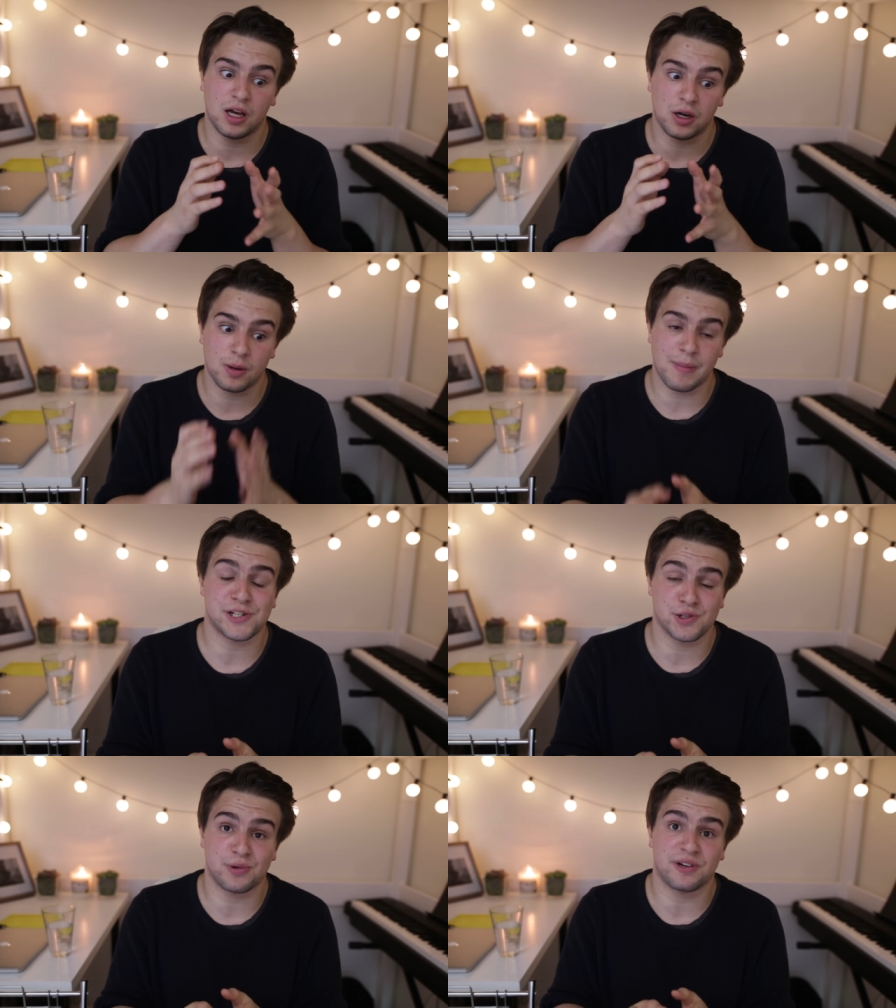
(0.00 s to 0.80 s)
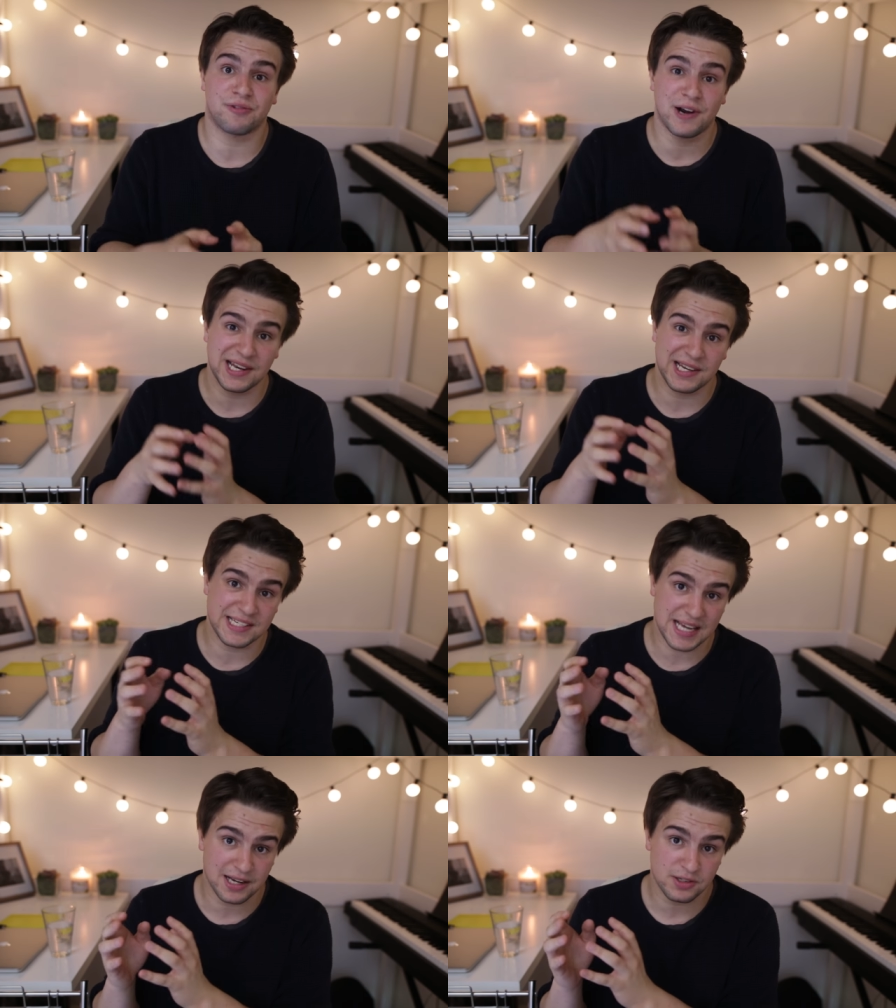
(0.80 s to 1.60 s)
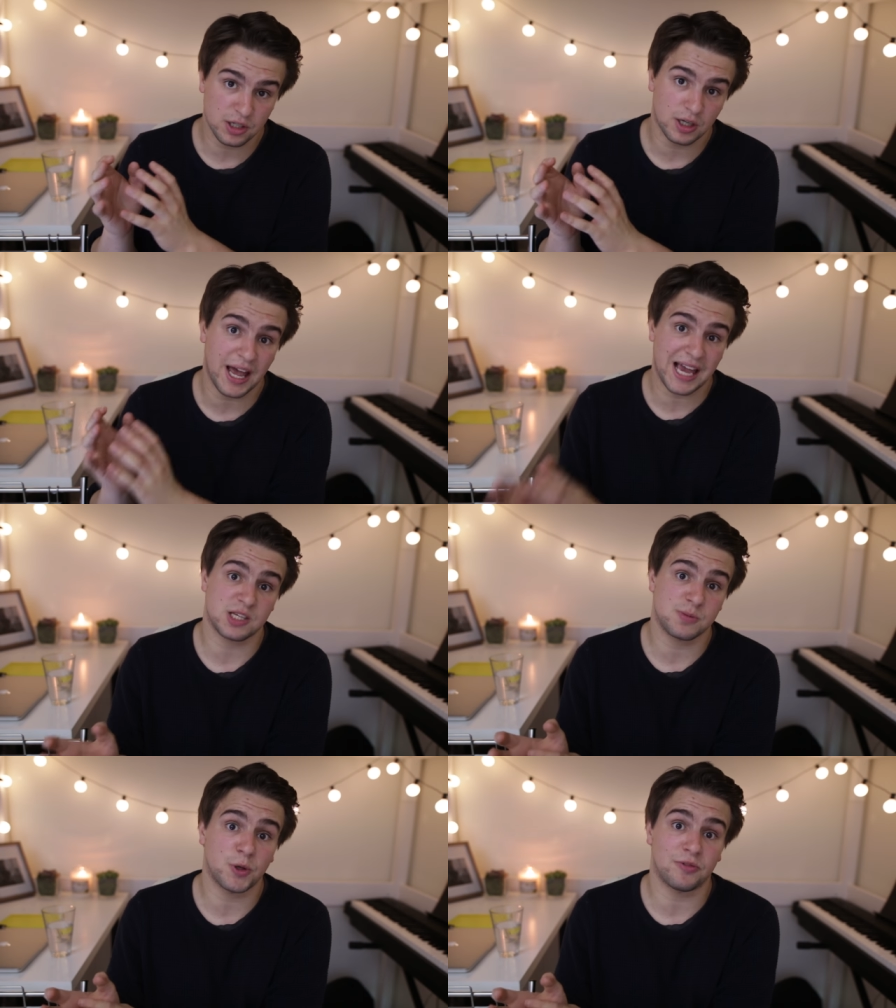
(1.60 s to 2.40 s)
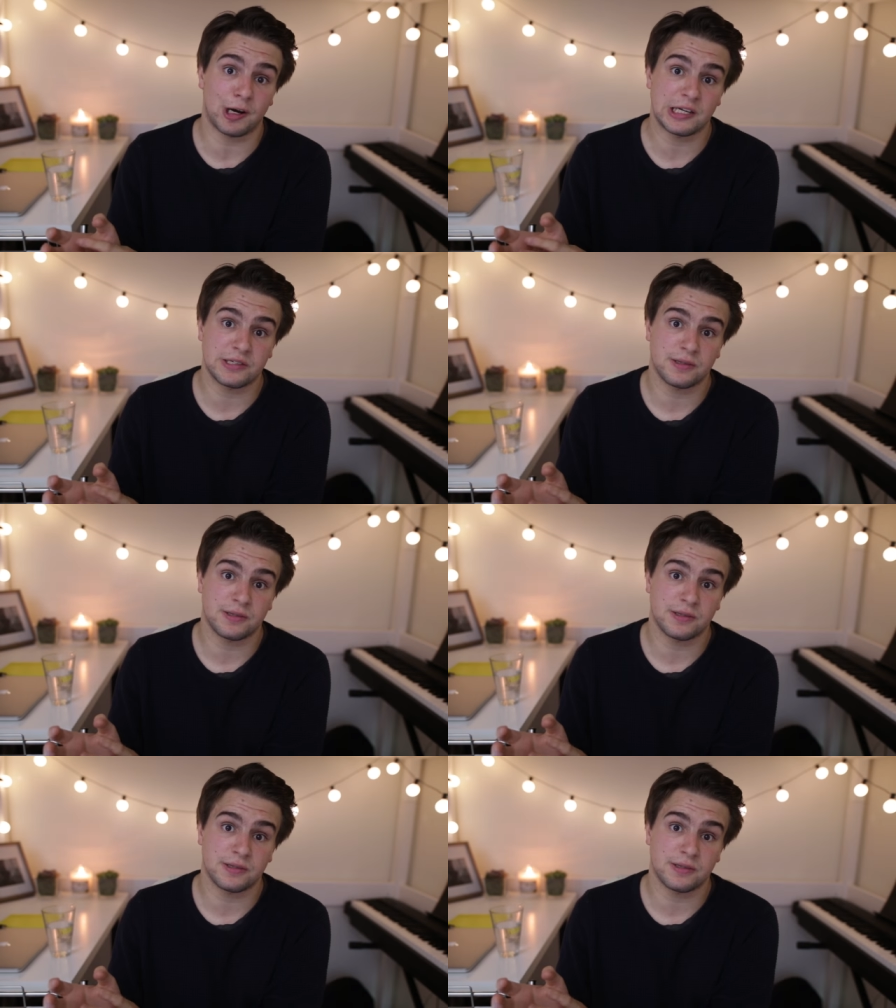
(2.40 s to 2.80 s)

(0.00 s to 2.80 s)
her imaginary friend, and and her ex boyfriend.